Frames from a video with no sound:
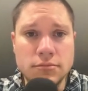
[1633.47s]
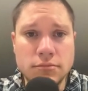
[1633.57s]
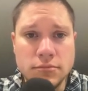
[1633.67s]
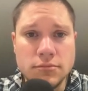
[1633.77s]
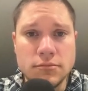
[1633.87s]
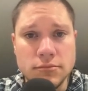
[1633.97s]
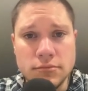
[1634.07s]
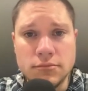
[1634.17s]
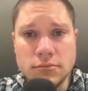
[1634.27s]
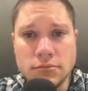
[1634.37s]

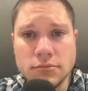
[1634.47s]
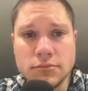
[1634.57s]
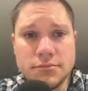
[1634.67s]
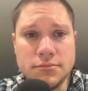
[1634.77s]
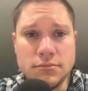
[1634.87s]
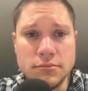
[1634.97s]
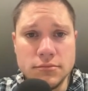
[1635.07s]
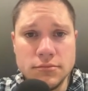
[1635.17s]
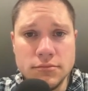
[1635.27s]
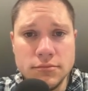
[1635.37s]

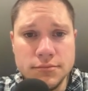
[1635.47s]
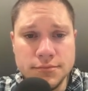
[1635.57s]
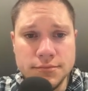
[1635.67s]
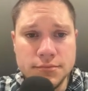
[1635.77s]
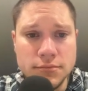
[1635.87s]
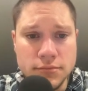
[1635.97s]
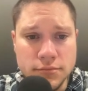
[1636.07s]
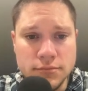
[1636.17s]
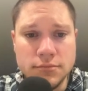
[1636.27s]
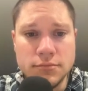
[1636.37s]

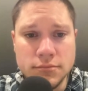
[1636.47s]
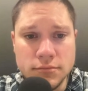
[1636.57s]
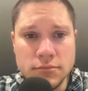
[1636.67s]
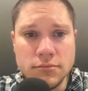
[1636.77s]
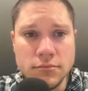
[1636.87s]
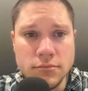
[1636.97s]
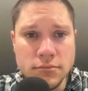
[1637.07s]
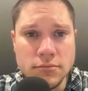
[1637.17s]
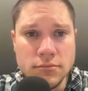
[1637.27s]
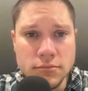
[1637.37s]

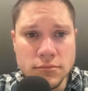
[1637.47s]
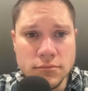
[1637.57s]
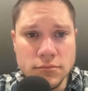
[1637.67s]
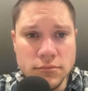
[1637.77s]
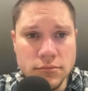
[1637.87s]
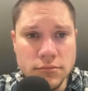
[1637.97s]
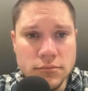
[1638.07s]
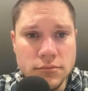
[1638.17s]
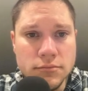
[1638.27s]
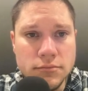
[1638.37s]

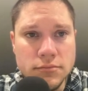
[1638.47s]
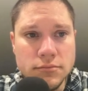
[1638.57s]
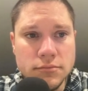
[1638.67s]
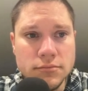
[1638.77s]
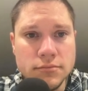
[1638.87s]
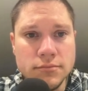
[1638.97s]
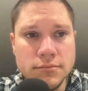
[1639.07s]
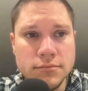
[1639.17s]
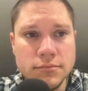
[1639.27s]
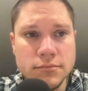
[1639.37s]

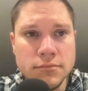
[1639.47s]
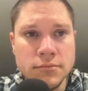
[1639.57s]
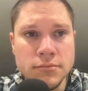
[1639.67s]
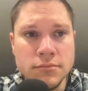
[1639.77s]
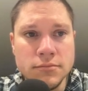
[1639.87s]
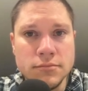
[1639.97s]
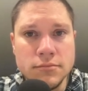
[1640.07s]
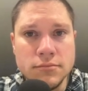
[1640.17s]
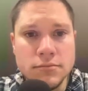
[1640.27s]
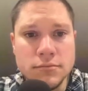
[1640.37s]

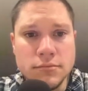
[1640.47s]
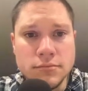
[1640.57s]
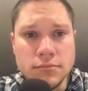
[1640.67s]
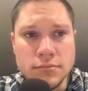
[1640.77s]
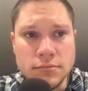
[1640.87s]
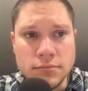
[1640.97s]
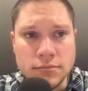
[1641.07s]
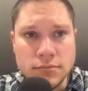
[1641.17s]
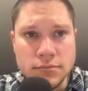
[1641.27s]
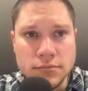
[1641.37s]
(silent)